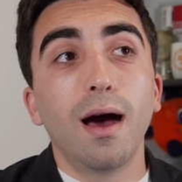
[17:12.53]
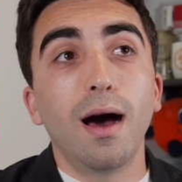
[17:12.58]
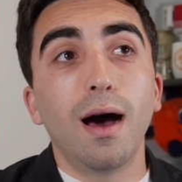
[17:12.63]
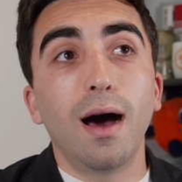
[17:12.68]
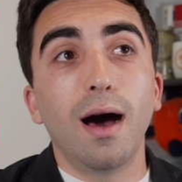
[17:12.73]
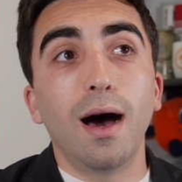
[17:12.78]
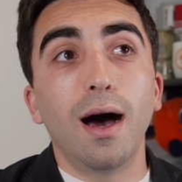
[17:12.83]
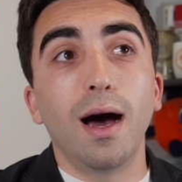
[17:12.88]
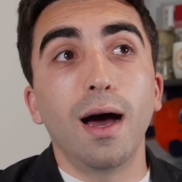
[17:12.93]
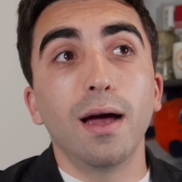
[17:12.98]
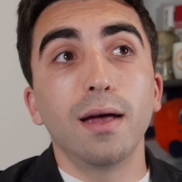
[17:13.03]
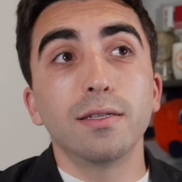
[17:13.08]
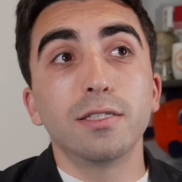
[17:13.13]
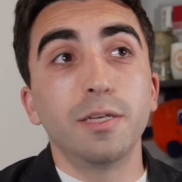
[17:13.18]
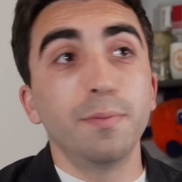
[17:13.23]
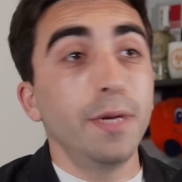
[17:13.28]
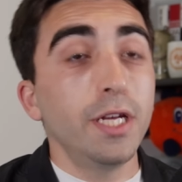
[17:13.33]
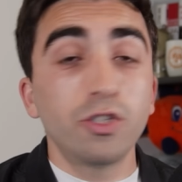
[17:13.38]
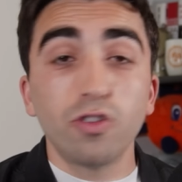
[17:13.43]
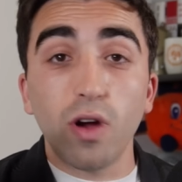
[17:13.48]
Uh,
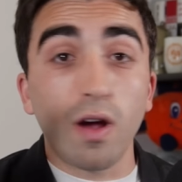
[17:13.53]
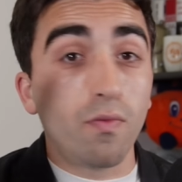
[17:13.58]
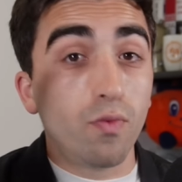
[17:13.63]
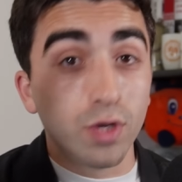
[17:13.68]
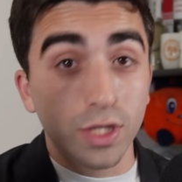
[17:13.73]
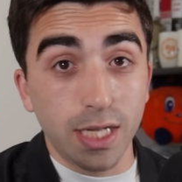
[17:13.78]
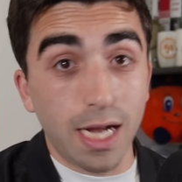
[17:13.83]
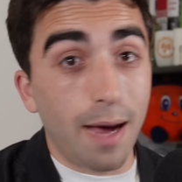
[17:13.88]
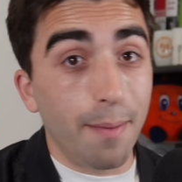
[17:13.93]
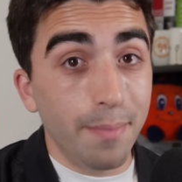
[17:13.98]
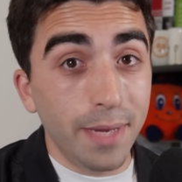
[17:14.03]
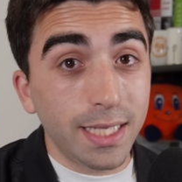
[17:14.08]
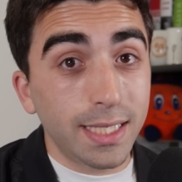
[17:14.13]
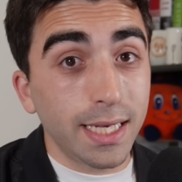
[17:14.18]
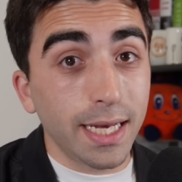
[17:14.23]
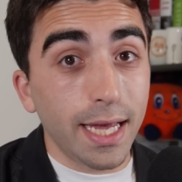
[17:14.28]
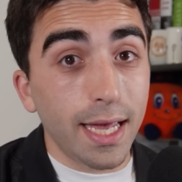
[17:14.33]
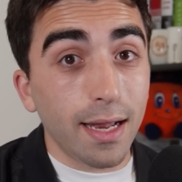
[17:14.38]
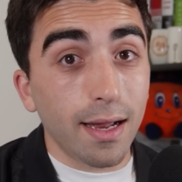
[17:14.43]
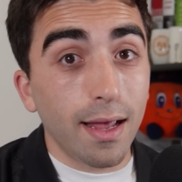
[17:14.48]
Dimitrov was not
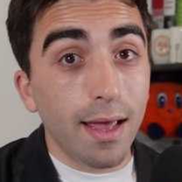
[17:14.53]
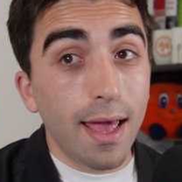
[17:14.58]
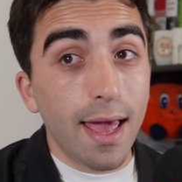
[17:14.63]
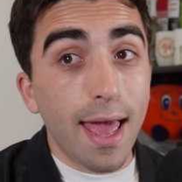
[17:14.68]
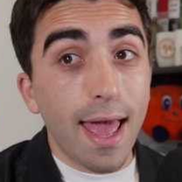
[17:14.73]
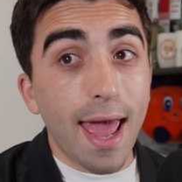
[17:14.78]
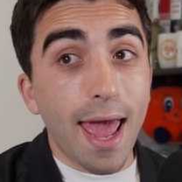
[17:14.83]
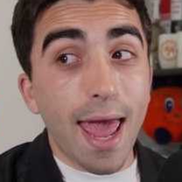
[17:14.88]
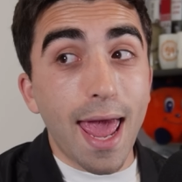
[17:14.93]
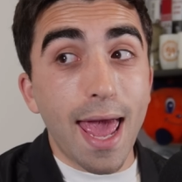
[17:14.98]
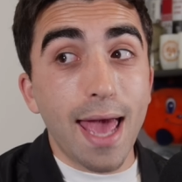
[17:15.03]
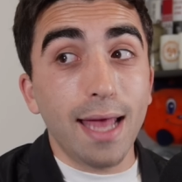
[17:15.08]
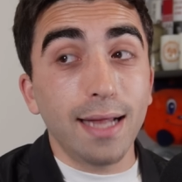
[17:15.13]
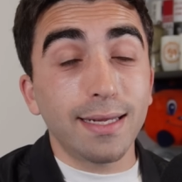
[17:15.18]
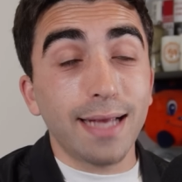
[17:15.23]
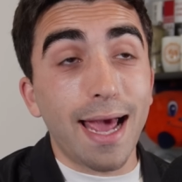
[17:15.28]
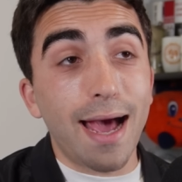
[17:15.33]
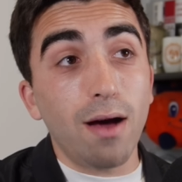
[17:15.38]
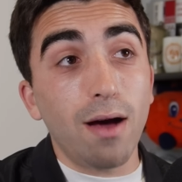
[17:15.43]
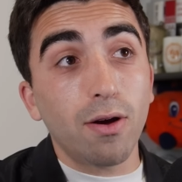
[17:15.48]
missing it, and
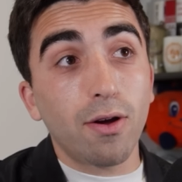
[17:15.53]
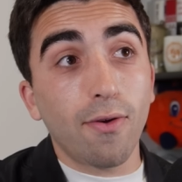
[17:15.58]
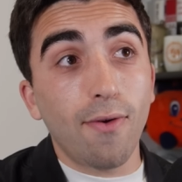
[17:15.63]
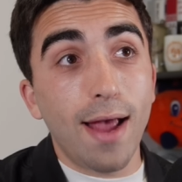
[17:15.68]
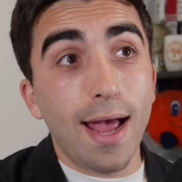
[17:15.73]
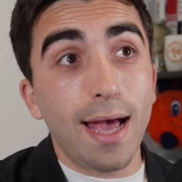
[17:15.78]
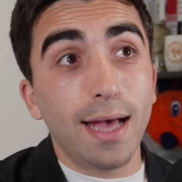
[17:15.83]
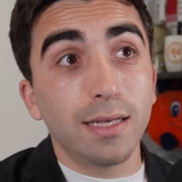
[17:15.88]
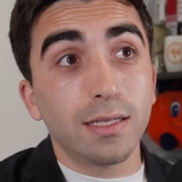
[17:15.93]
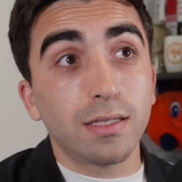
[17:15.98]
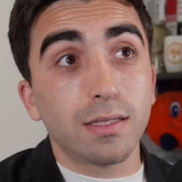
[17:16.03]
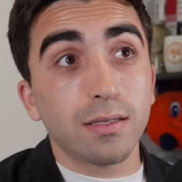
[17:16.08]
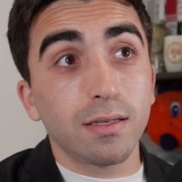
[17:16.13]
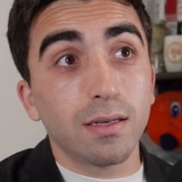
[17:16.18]
Alcaraz